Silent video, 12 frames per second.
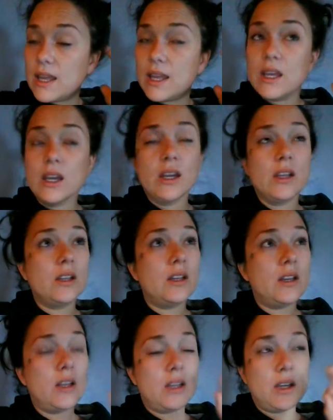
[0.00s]
And
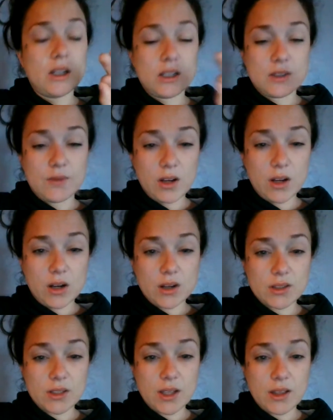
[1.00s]
it's very hard
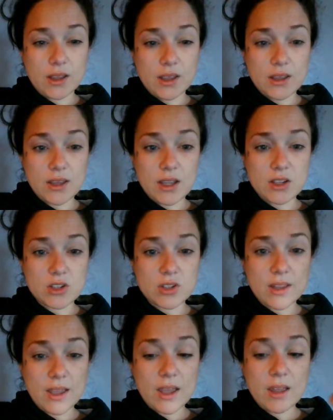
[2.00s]
to stay like engaged
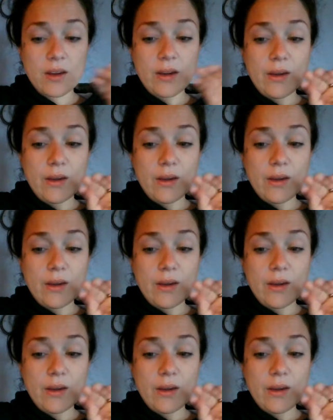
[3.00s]
in that.